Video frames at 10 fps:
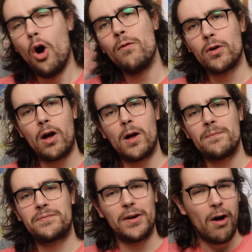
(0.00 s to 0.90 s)

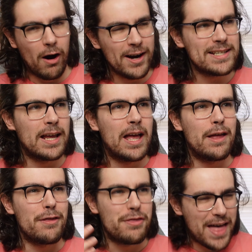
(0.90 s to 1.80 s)
Overall, there aren't
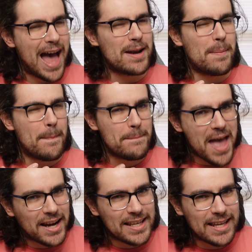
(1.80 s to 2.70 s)
that
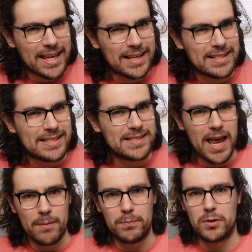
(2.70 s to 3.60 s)
many
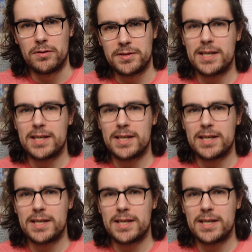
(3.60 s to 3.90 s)
examples.